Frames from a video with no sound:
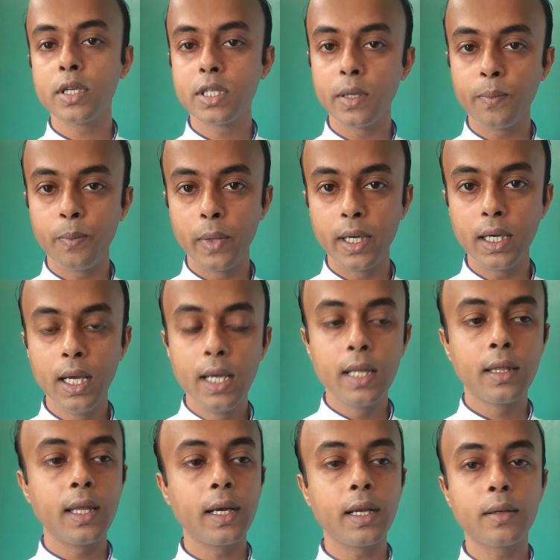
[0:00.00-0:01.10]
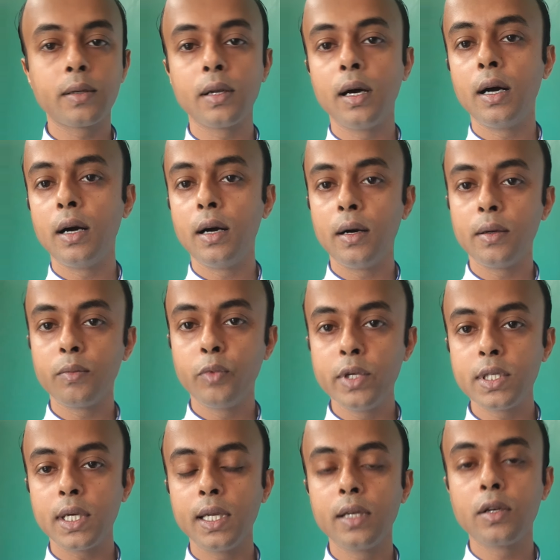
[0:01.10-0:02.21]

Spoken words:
shipment that which